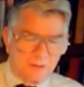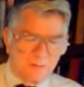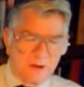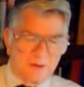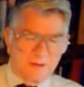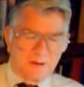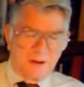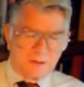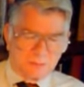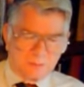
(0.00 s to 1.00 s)
the man that
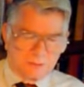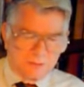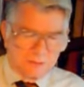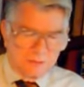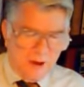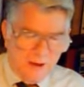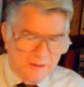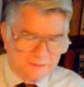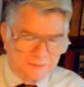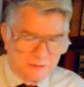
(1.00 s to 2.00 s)
helped
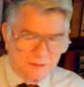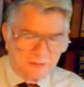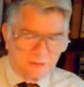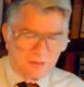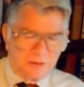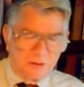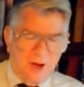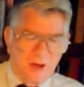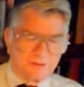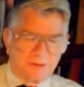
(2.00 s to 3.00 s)
Isaiah,
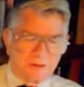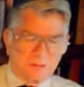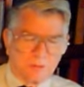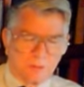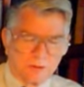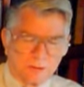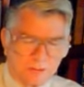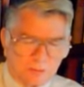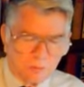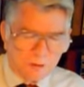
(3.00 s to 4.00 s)
Isaiah
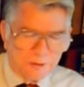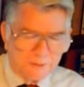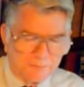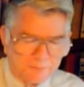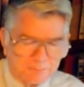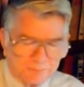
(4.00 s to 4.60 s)
22:20,